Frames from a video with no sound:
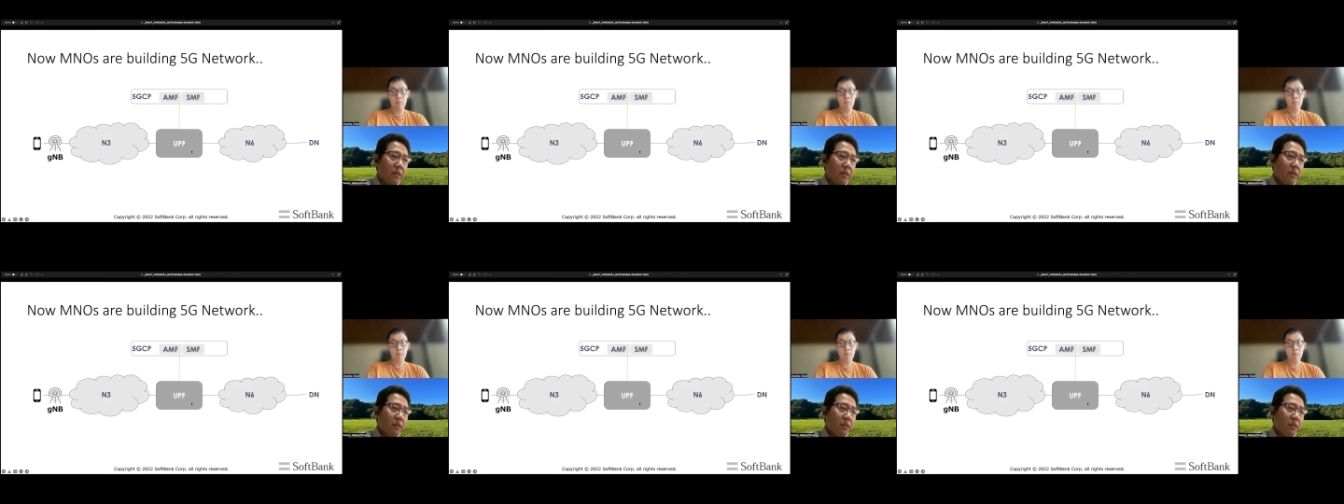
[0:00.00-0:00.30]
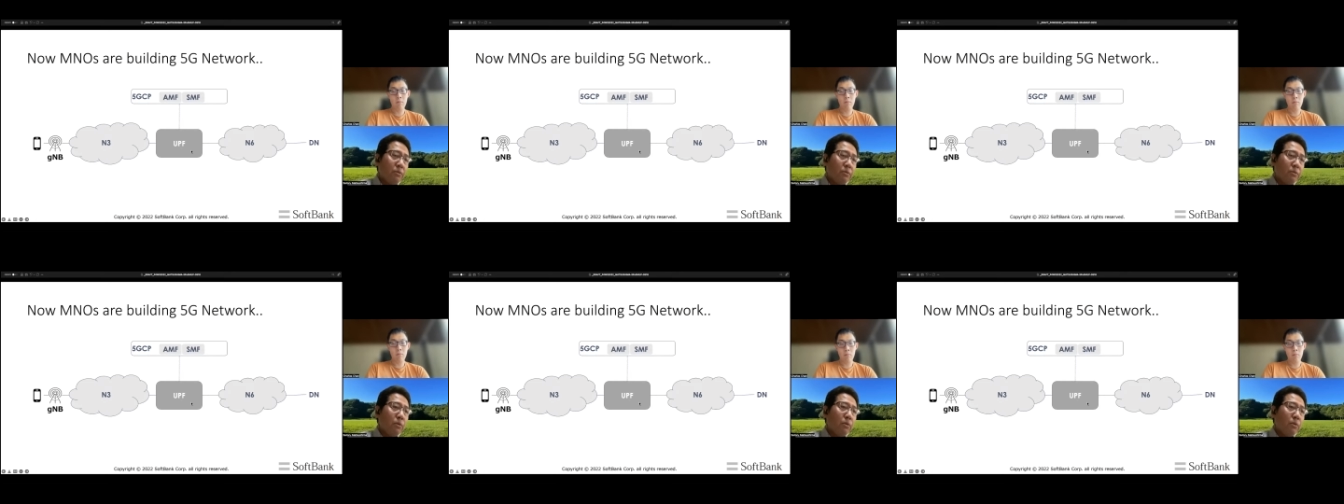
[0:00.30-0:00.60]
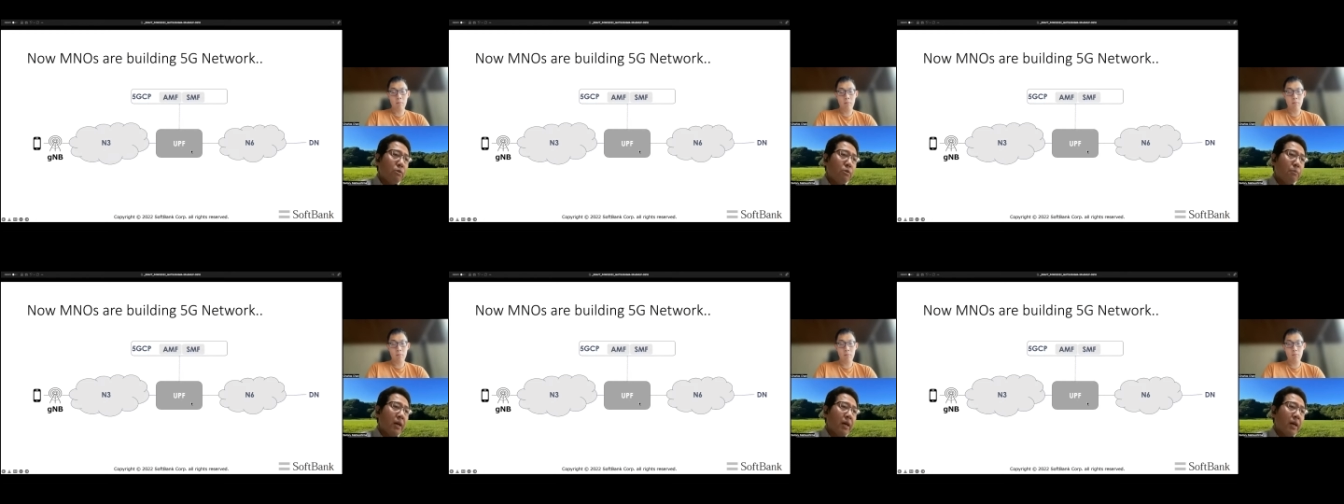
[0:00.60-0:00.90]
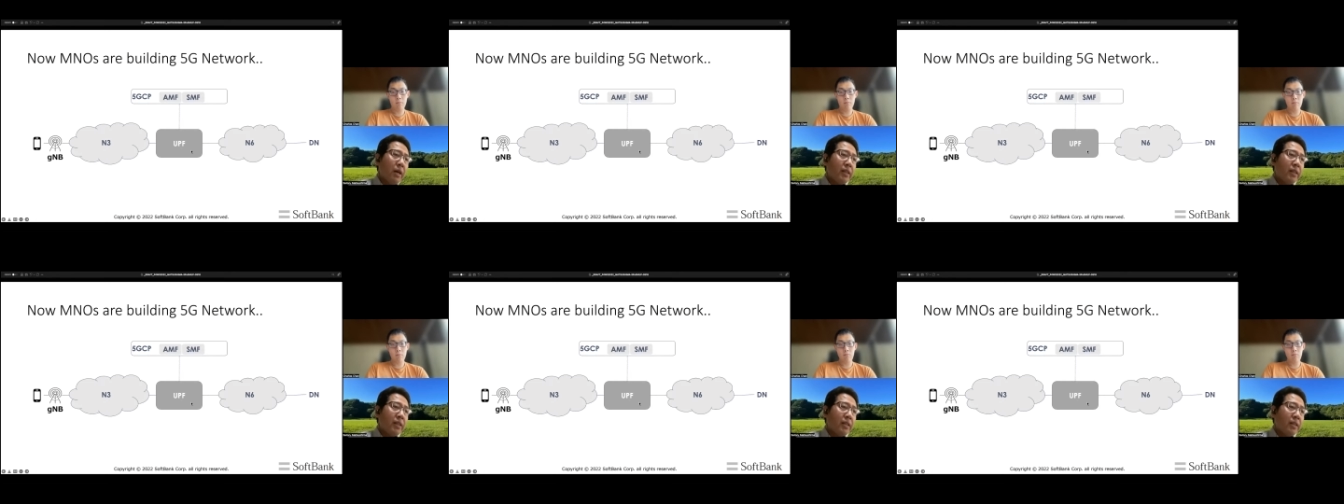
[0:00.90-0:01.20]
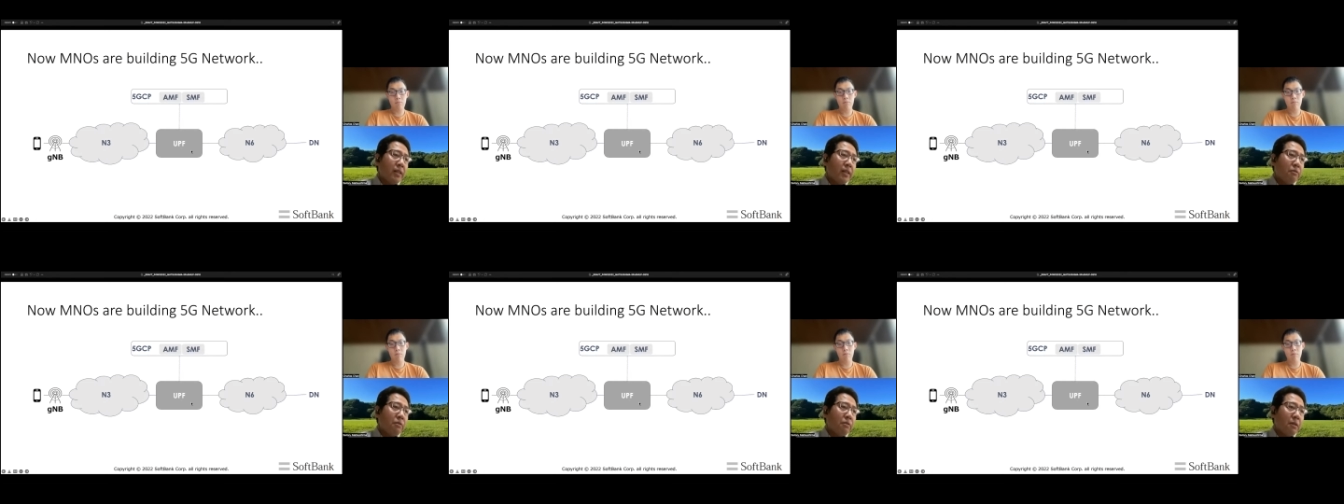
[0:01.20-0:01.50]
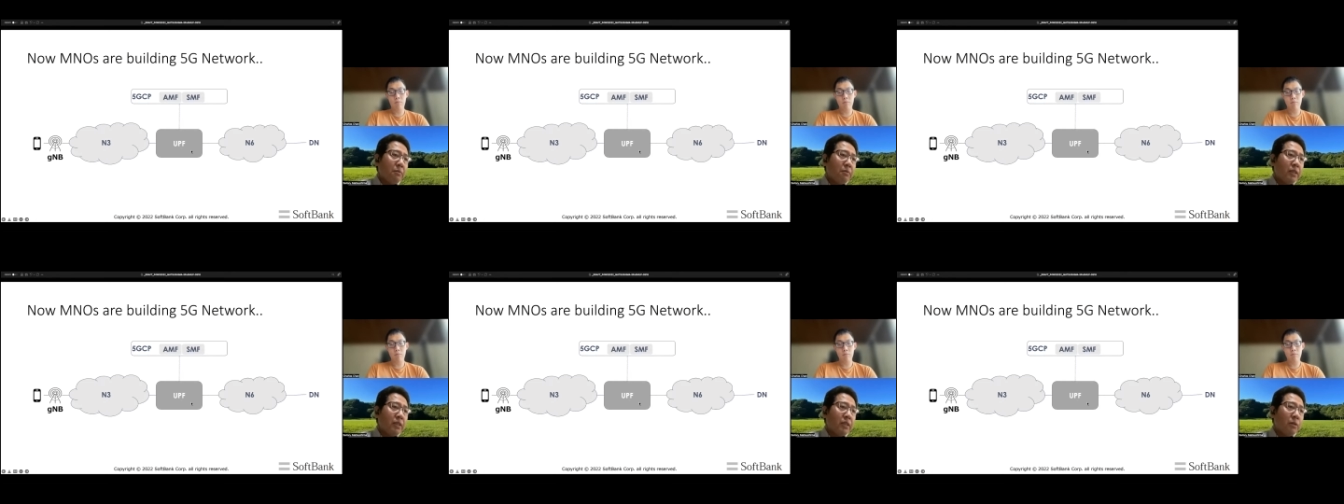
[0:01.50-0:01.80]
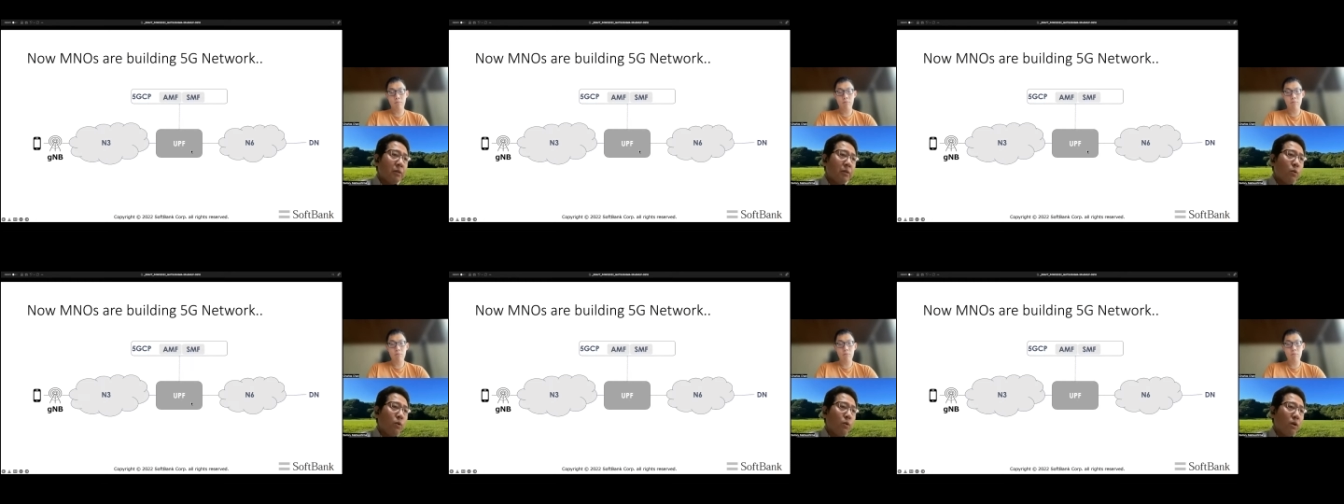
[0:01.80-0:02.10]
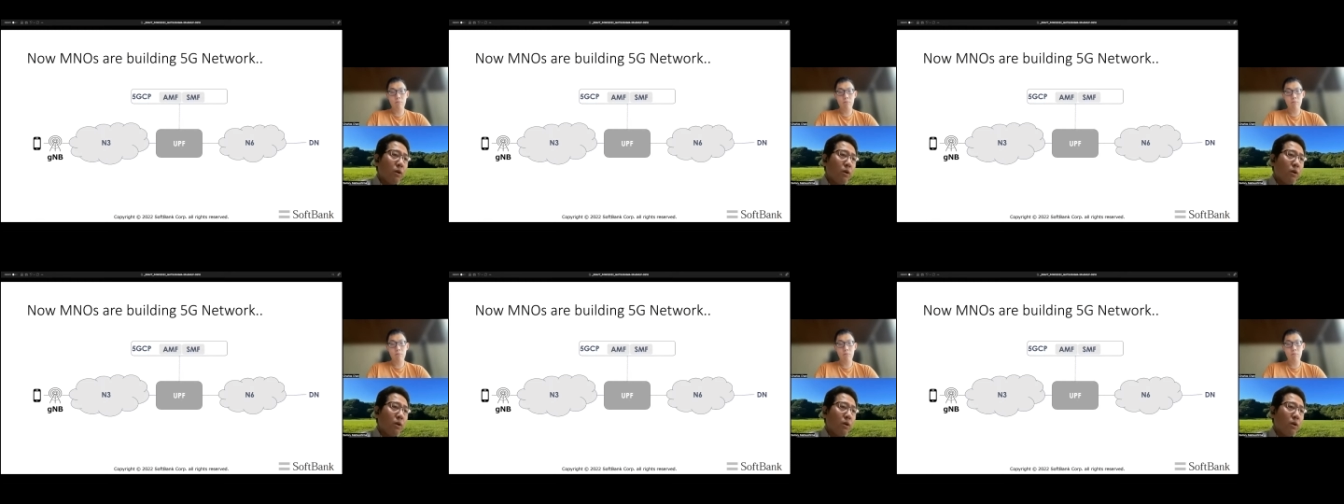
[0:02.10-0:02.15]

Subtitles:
controlled by 5G core